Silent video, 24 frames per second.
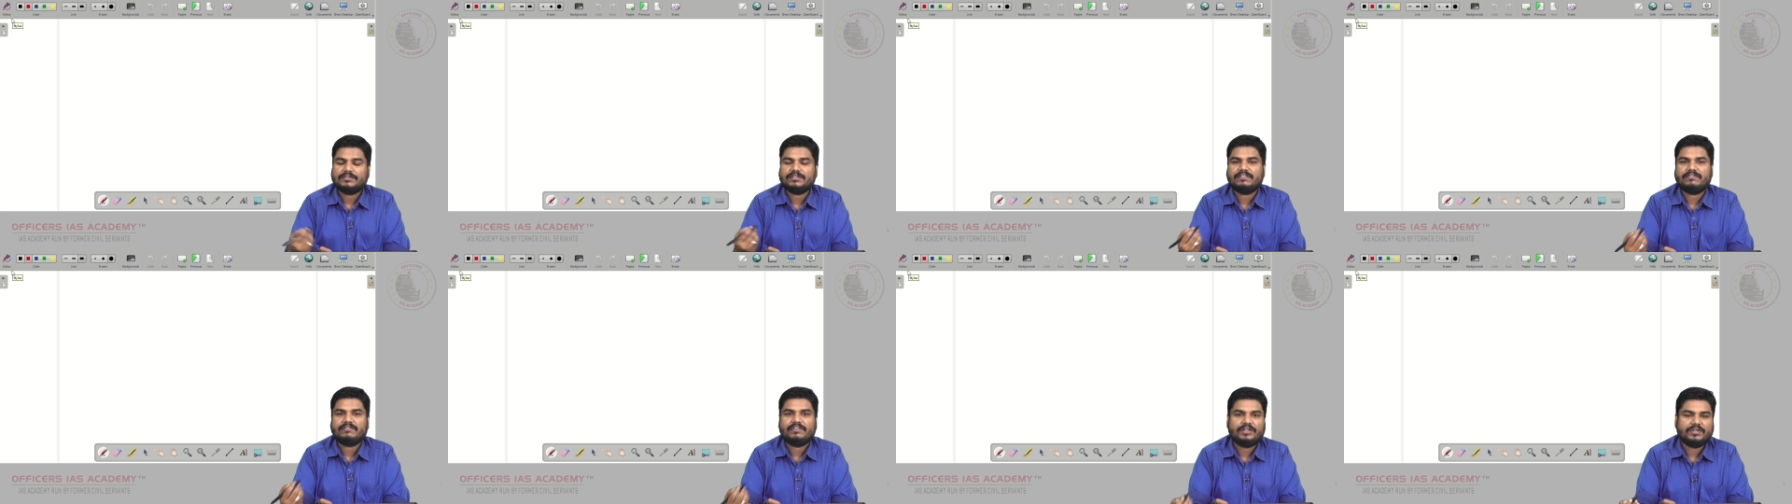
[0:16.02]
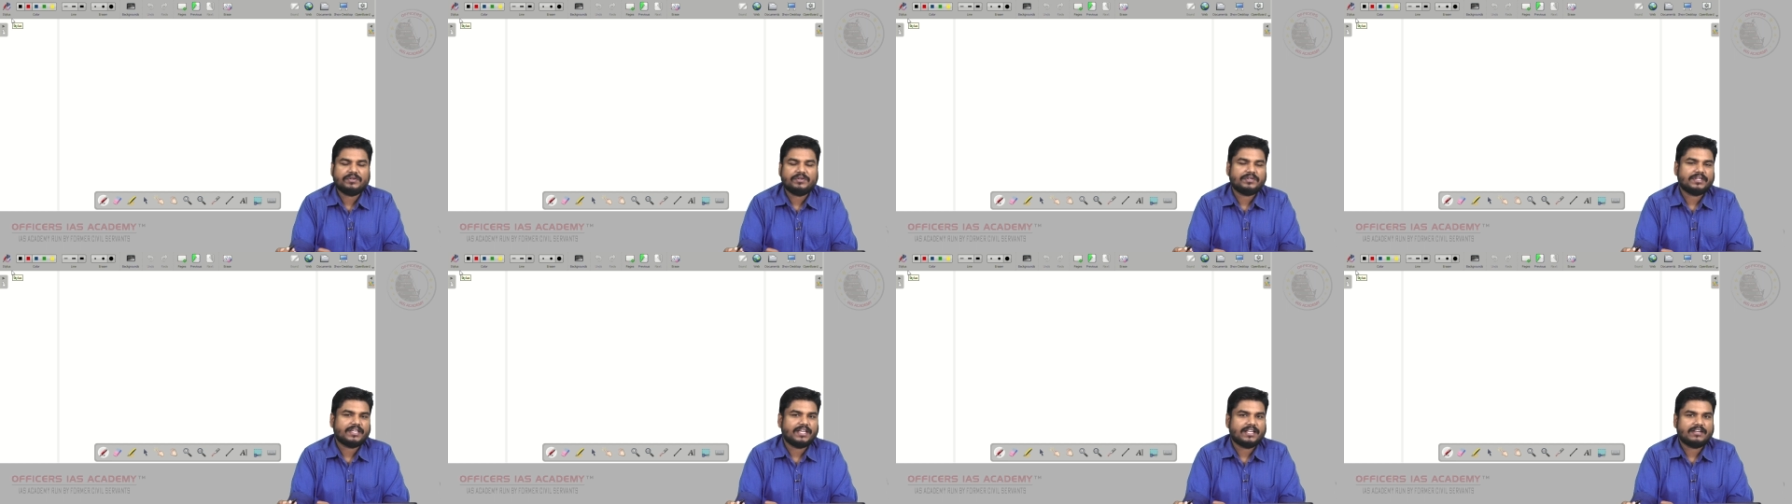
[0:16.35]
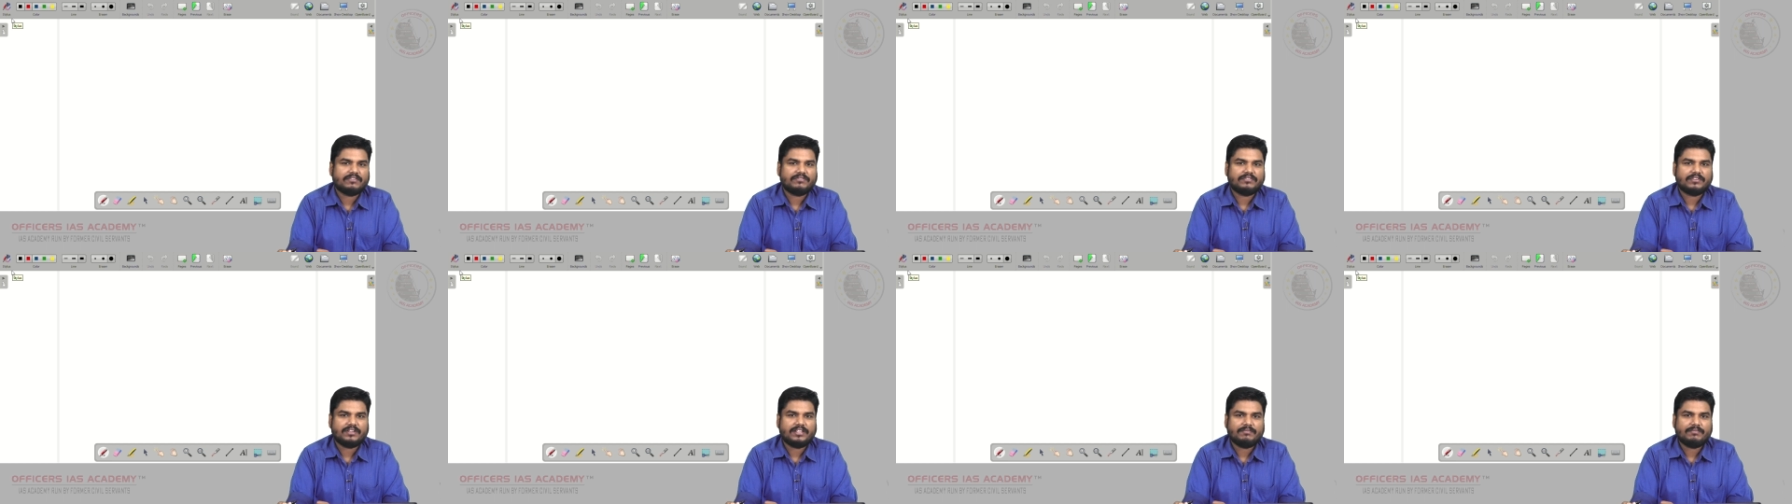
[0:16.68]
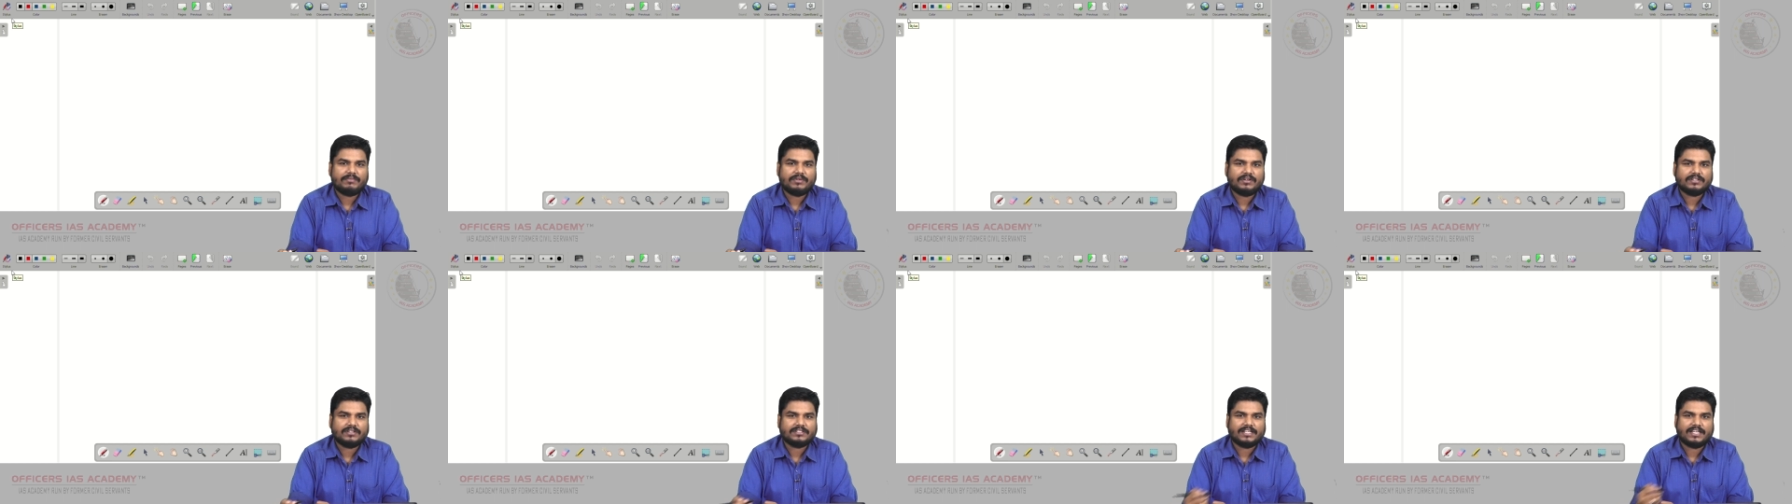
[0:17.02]
the video carefully
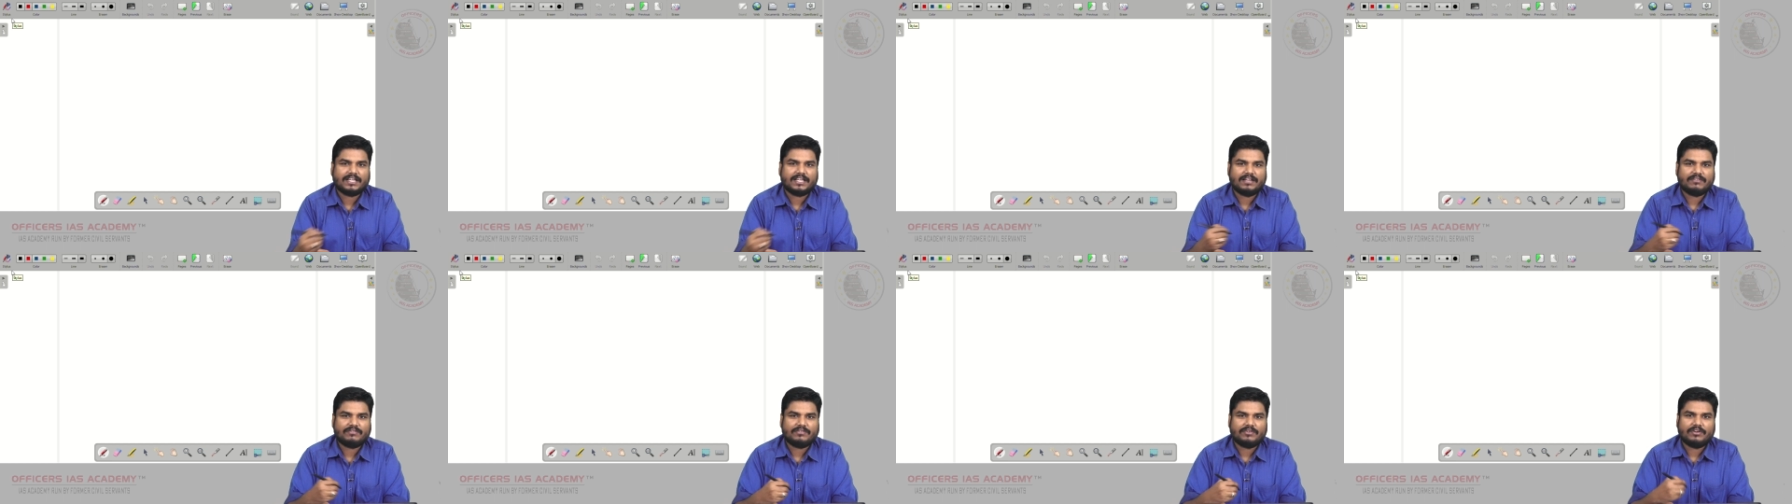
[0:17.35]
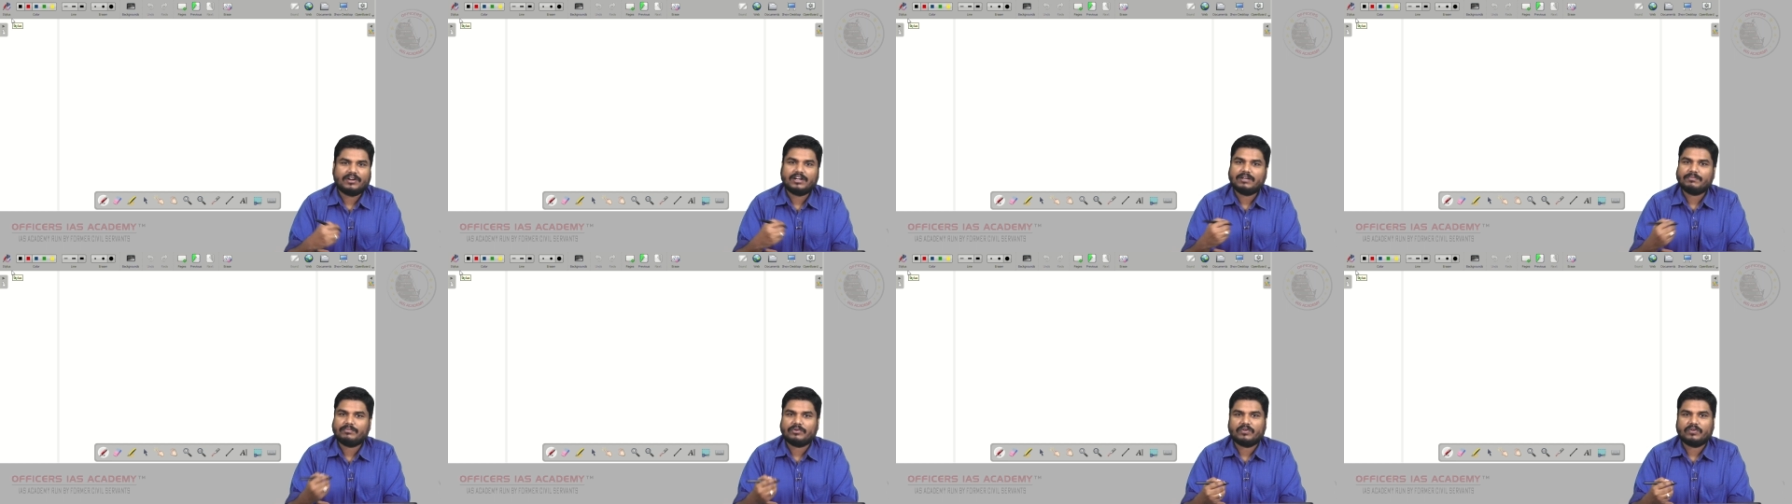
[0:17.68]
because I have not